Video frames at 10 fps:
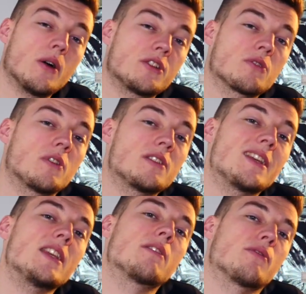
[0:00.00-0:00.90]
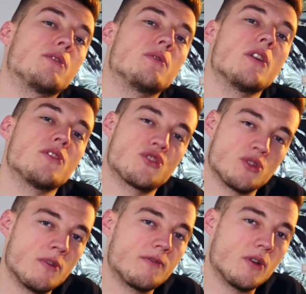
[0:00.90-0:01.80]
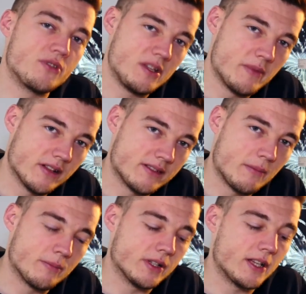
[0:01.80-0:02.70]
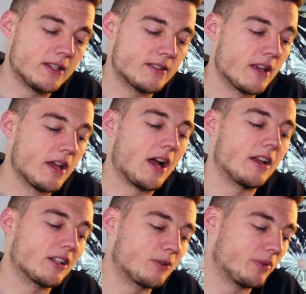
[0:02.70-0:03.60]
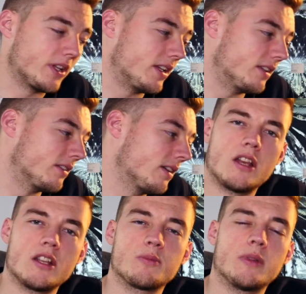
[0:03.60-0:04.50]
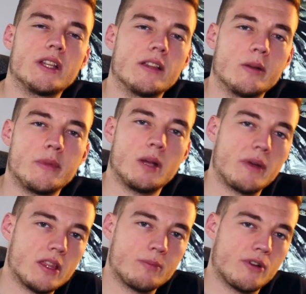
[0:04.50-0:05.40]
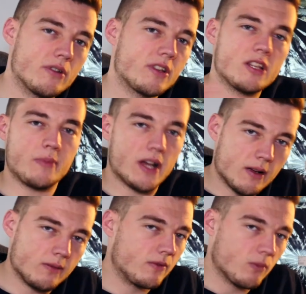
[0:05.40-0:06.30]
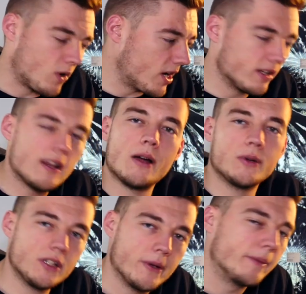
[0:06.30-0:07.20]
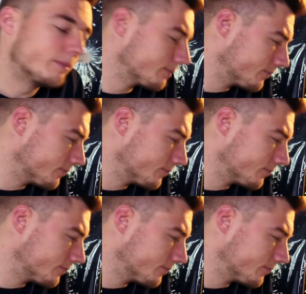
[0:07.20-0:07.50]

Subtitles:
I just want to take you through some of those email templates and explain a little bit about the process behind why and how I do it.